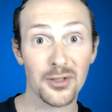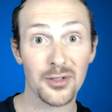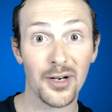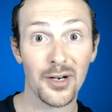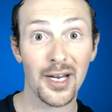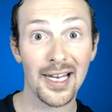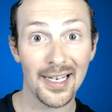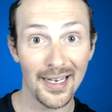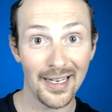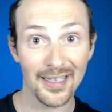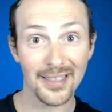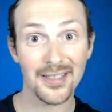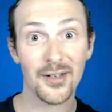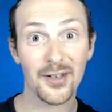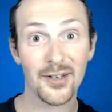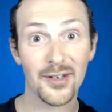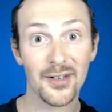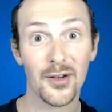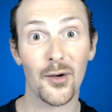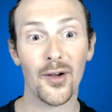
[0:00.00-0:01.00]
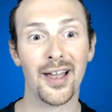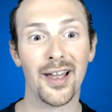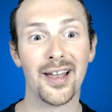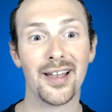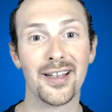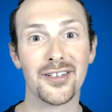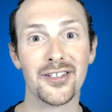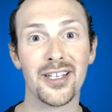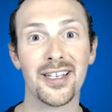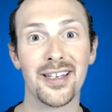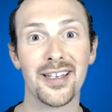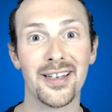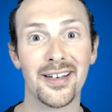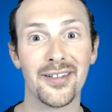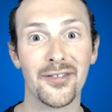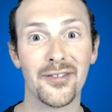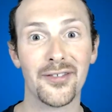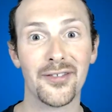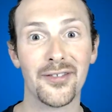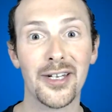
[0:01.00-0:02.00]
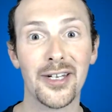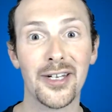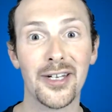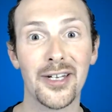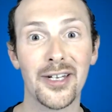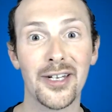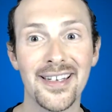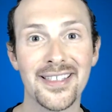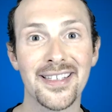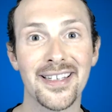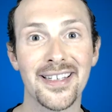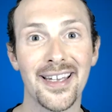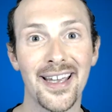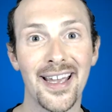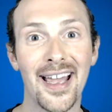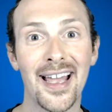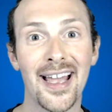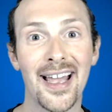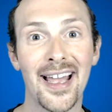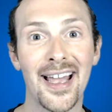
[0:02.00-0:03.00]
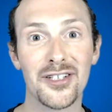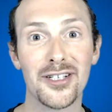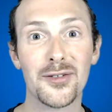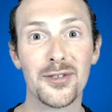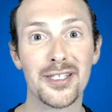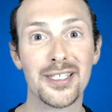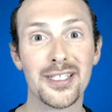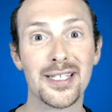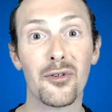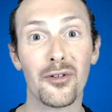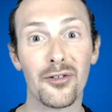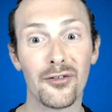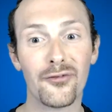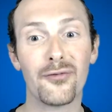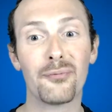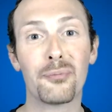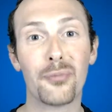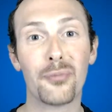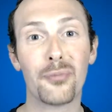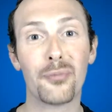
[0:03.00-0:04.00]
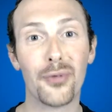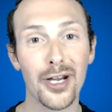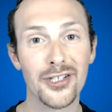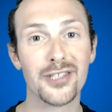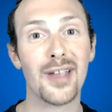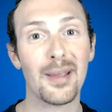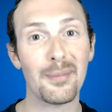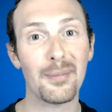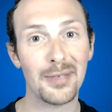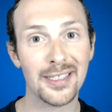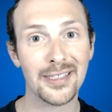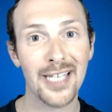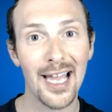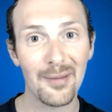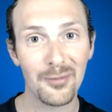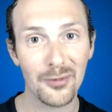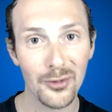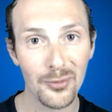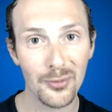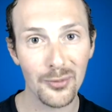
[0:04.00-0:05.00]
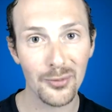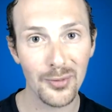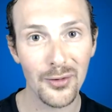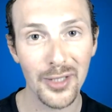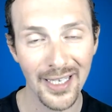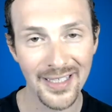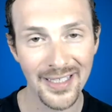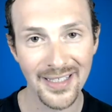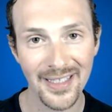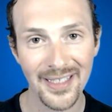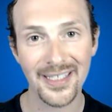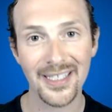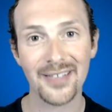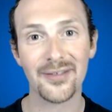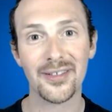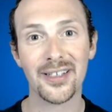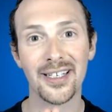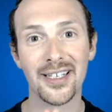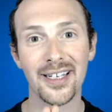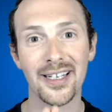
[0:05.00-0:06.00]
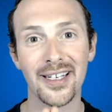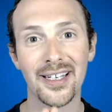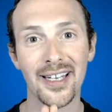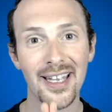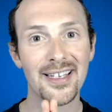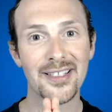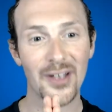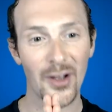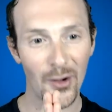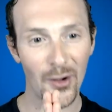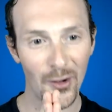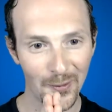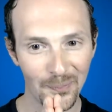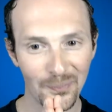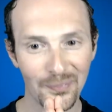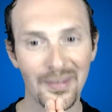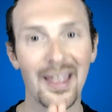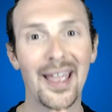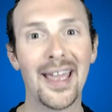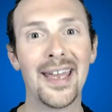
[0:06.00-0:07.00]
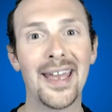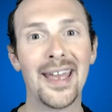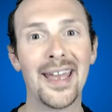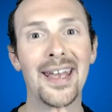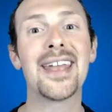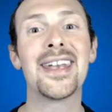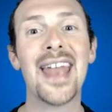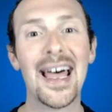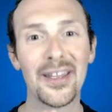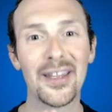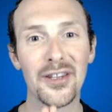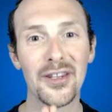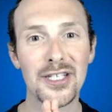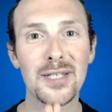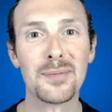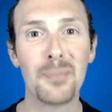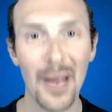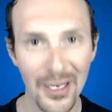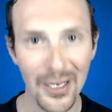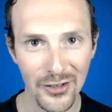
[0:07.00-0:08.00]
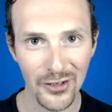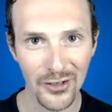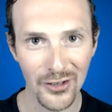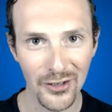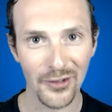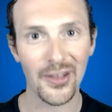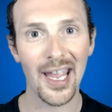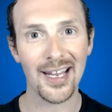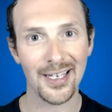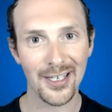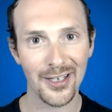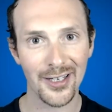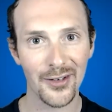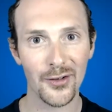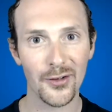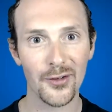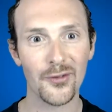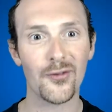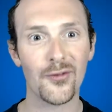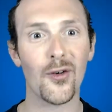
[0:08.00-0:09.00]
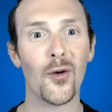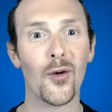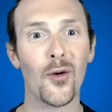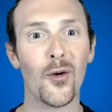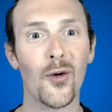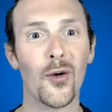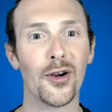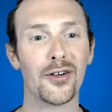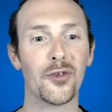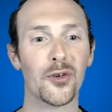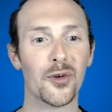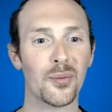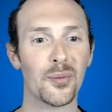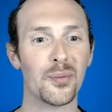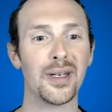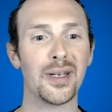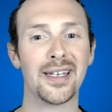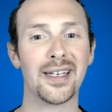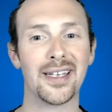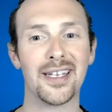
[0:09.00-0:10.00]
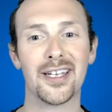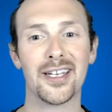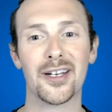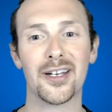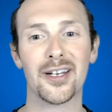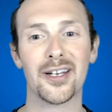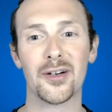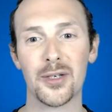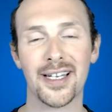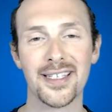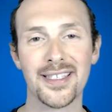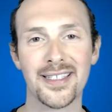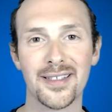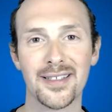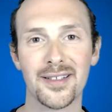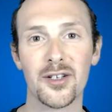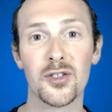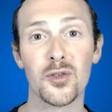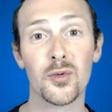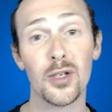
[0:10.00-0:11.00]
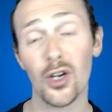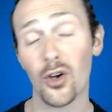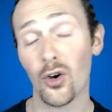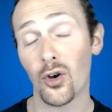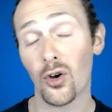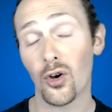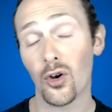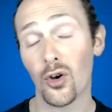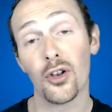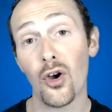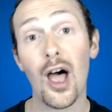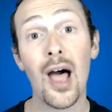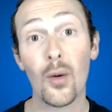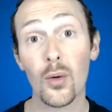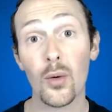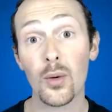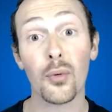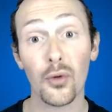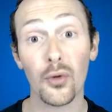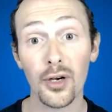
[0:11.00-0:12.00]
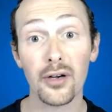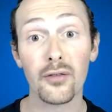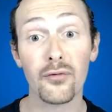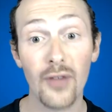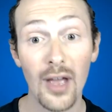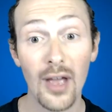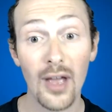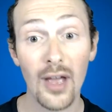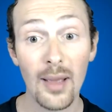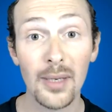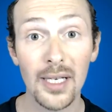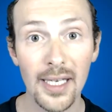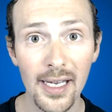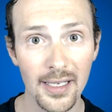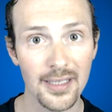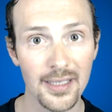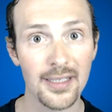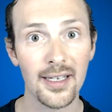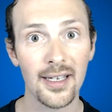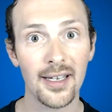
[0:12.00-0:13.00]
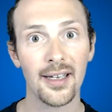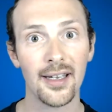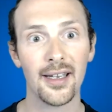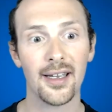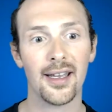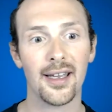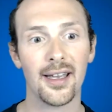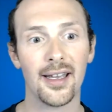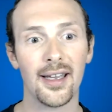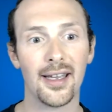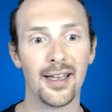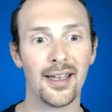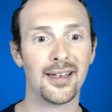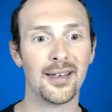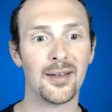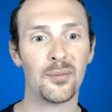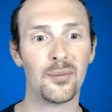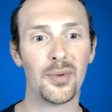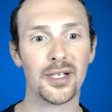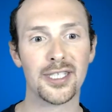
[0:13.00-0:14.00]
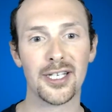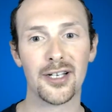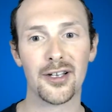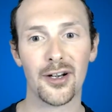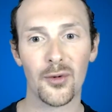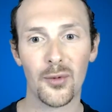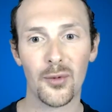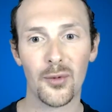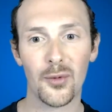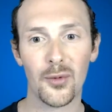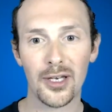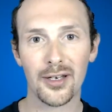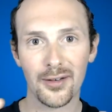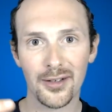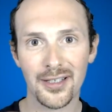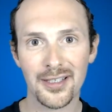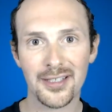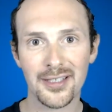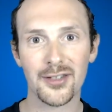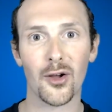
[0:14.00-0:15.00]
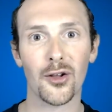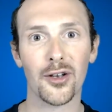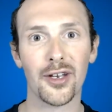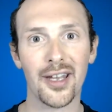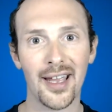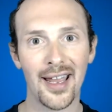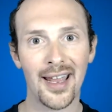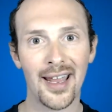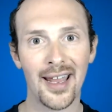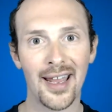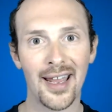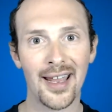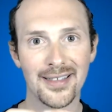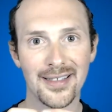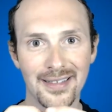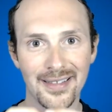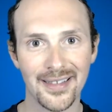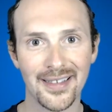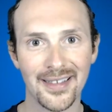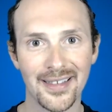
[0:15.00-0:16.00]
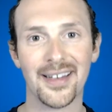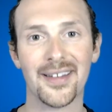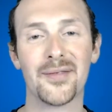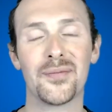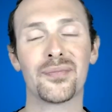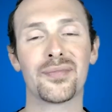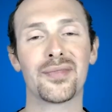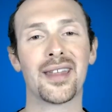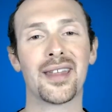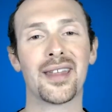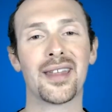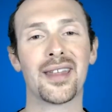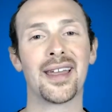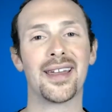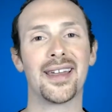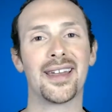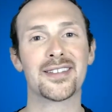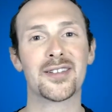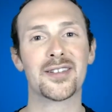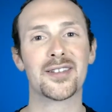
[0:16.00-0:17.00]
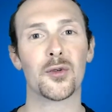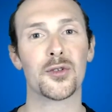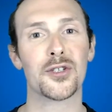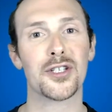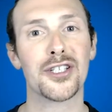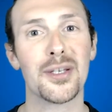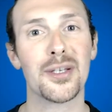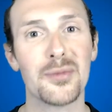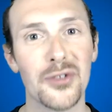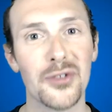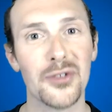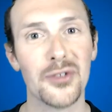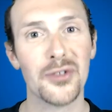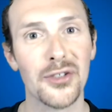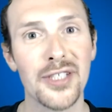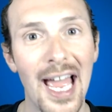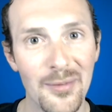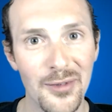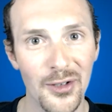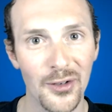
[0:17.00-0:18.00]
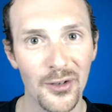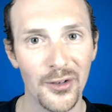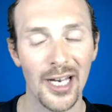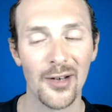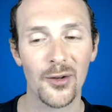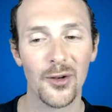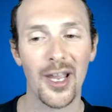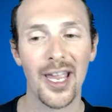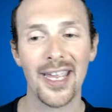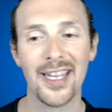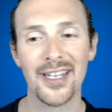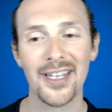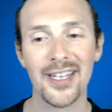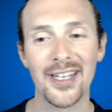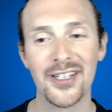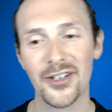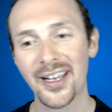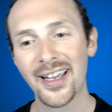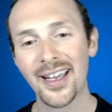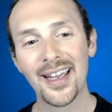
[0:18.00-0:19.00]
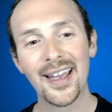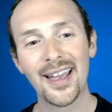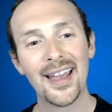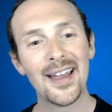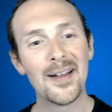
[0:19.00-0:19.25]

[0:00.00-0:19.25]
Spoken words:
Australia. So Riikka is actually using some of her precious family time to be with us this evening. So another special thank you for being here with us, because we all know how important family is, in particular when it's not as close in terms of time zone and location.